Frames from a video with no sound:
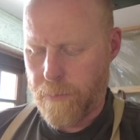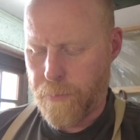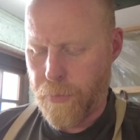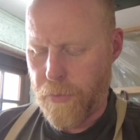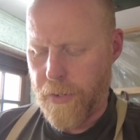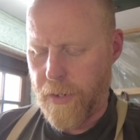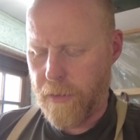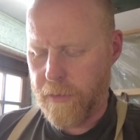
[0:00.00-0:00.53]

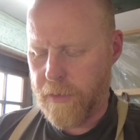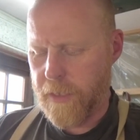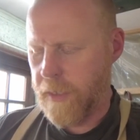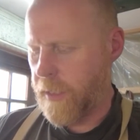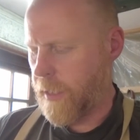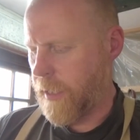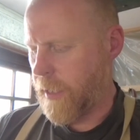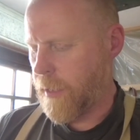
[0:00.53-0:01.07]
put it onto
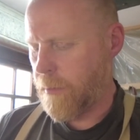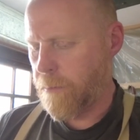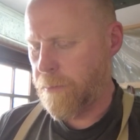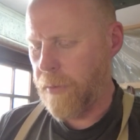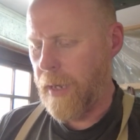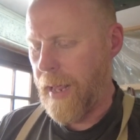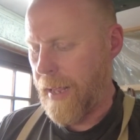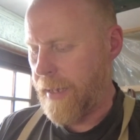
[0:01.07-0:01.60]
the
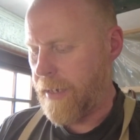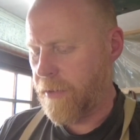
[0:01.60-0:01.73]
blade